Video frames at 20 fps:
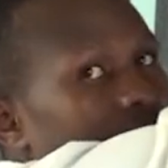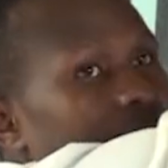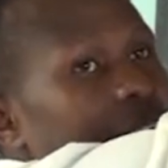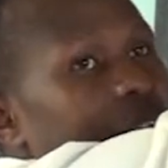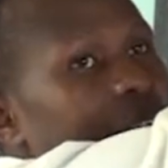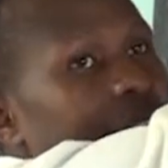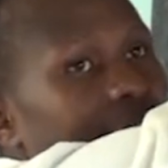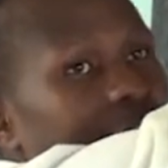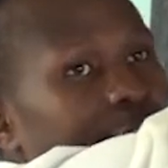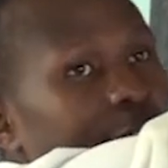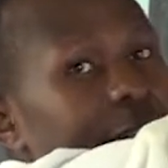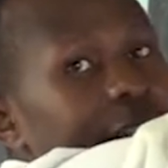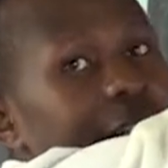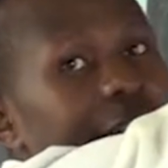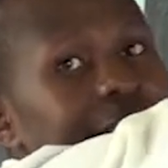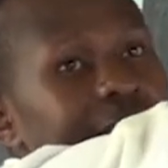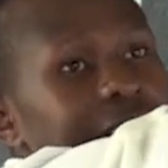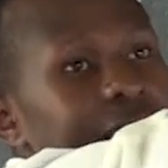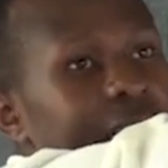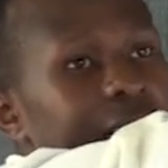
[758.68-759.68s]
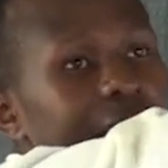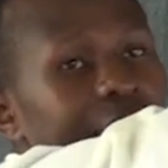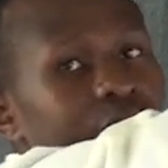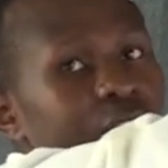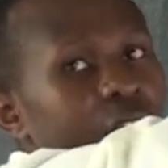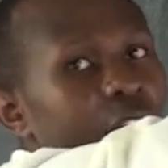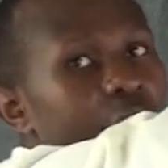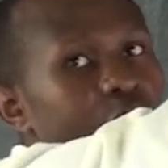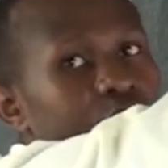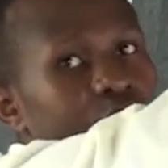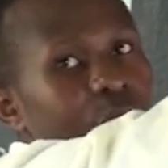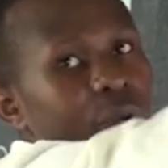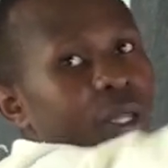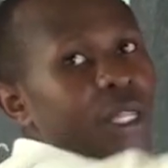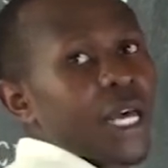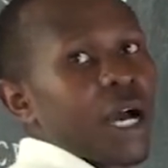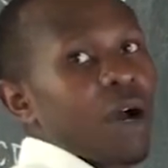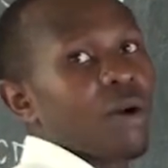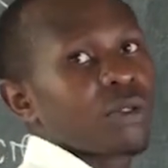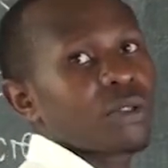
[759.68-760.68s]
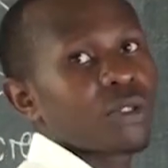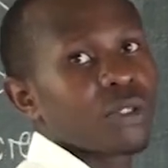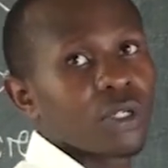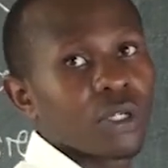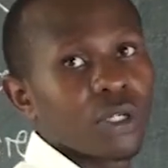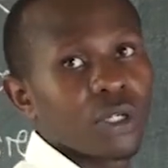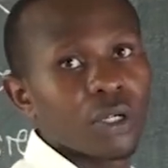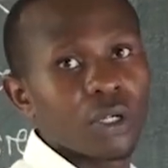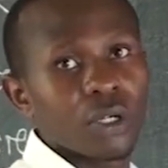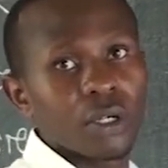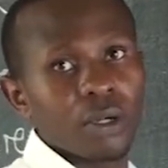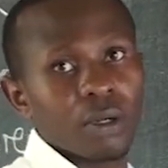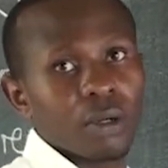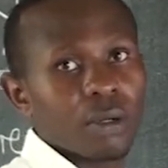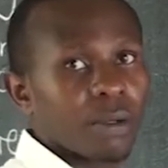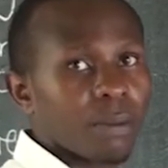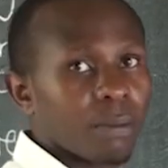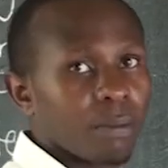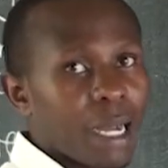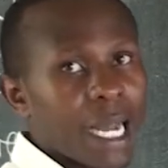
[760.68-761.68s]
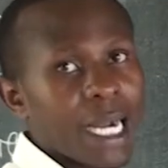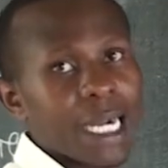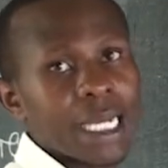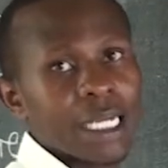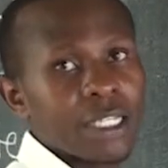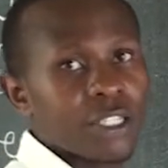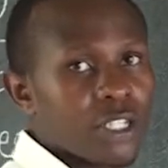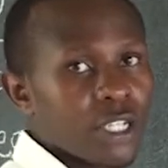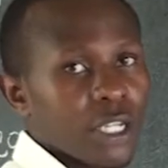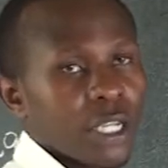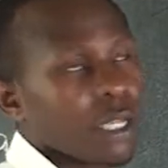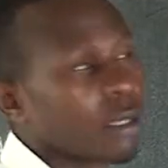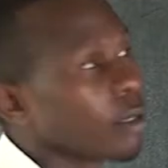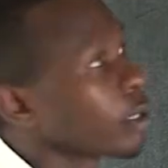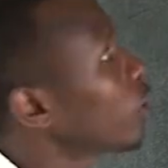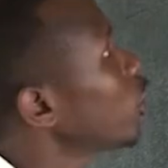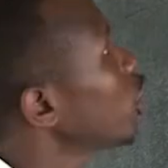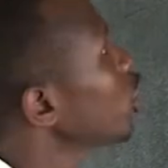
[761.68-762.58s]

feel like you just cancel out without balancing.